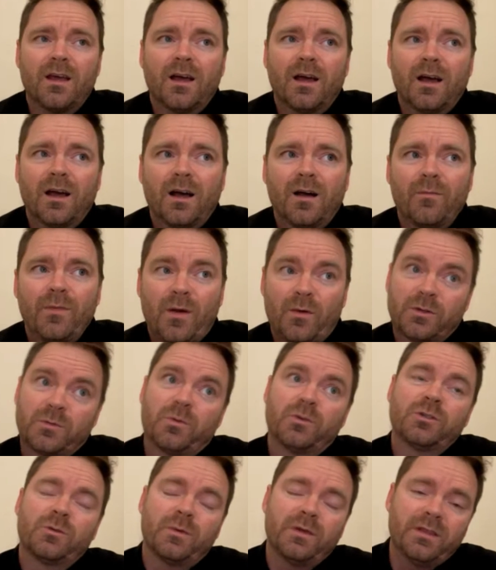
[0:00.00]
That was
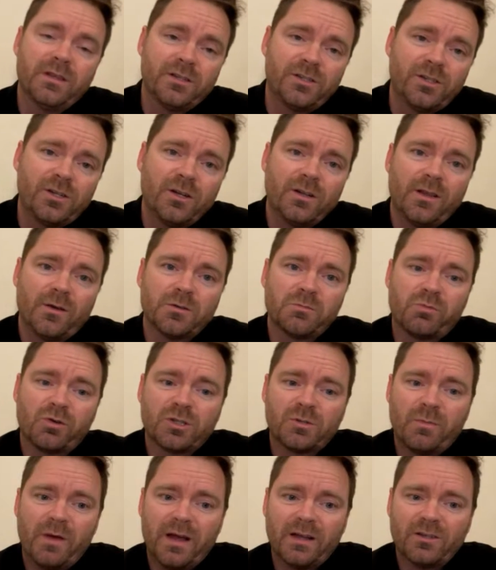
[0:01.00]
supposed to be this year. That was
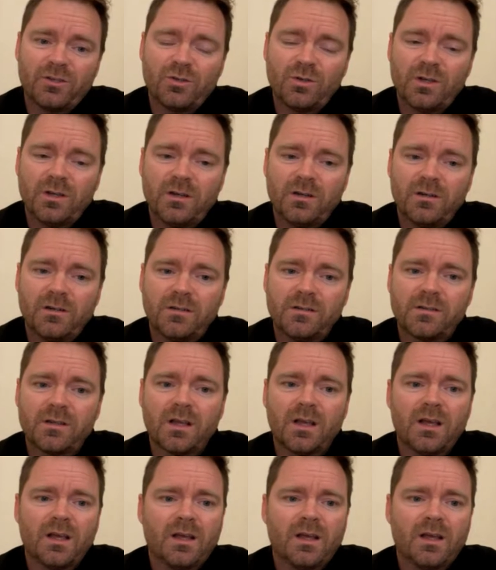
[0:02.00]
pushed back 2 years.